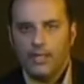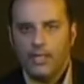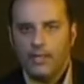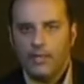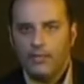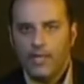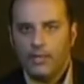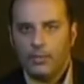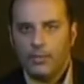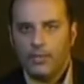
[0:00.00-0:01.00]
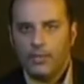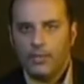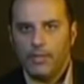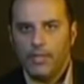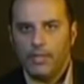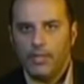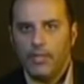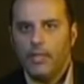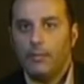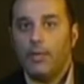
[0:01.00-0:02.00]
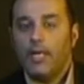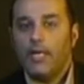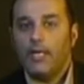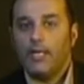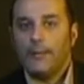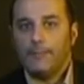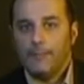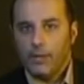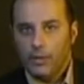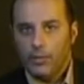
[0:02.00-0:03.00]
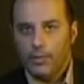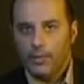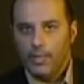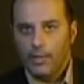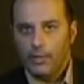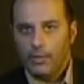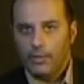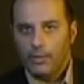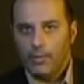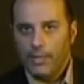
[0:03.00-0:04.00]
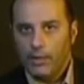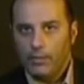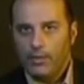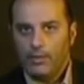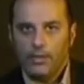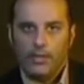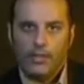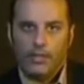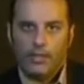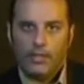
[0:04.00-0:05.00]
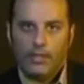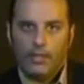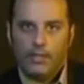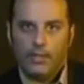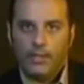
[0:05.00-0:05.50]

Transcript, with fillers: these events were precipitated by human error, by human uh,